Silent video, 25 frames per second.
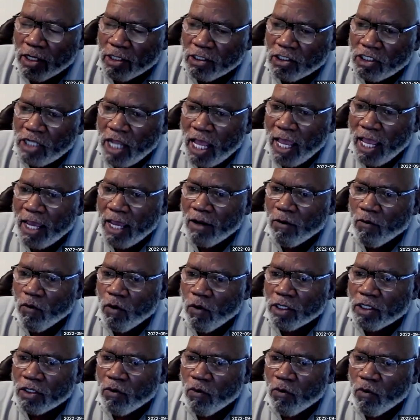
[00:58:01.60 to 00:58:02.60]
understand
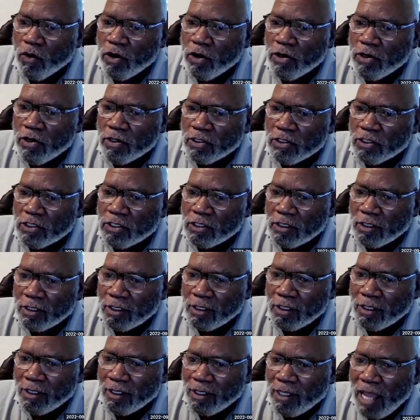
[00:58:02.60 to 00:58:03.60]
what the words,
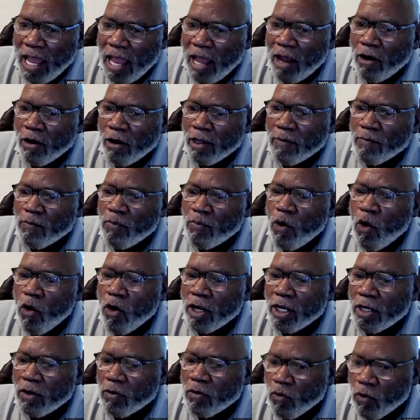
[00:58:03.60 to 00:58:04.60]
how
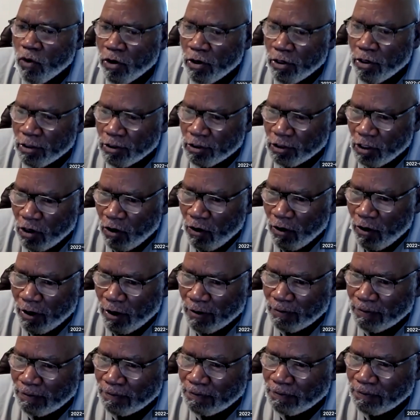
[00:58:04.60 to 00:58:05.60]
important words are.
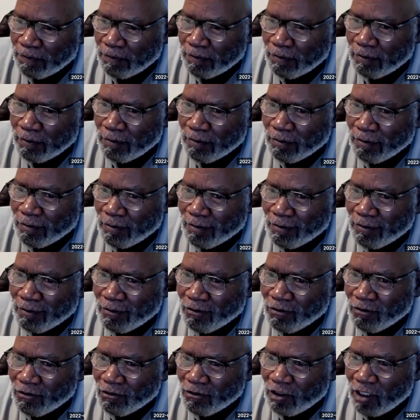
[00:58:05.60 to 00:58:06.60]

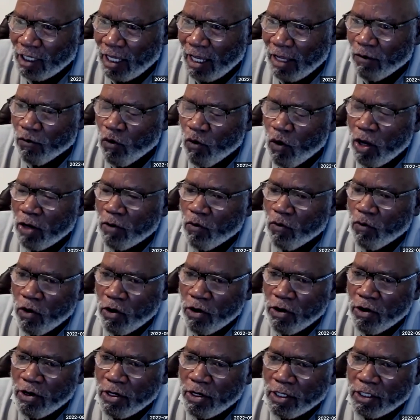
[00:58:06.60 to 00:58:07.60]
And one
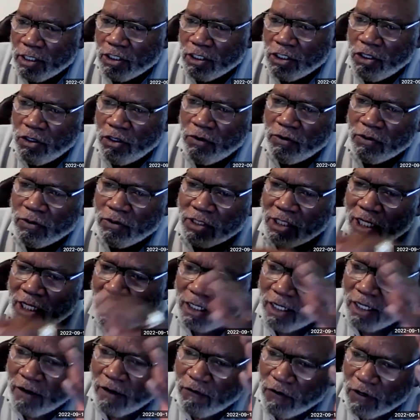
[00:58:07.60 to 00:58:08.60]
word used in
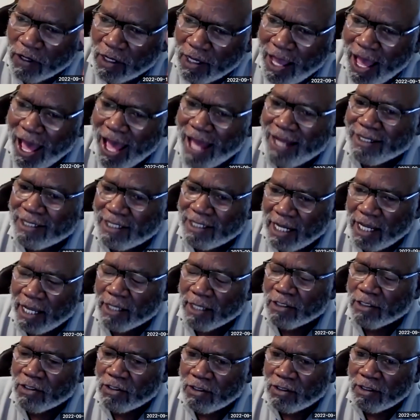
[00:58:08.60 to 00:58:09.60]
a different
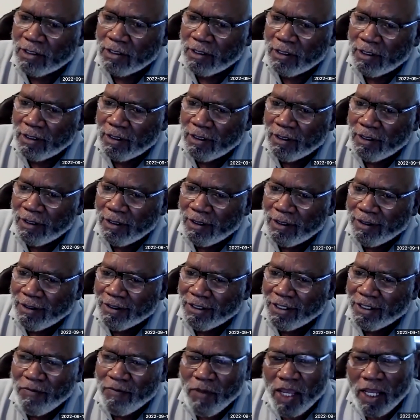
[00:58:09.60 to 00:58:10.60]
context
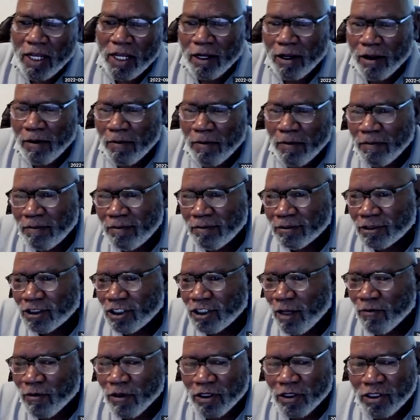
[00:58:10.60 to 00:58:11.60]
can mean
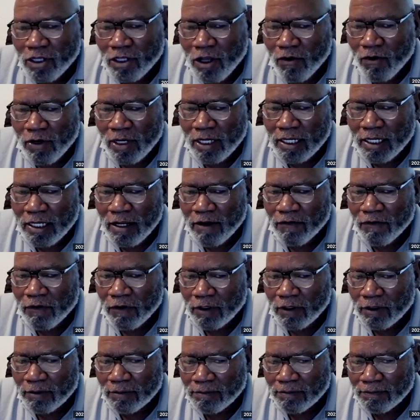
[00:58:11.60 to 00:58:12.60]
something totally
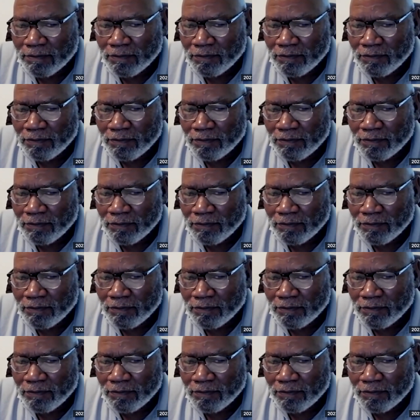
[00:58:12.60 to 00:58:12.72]
different.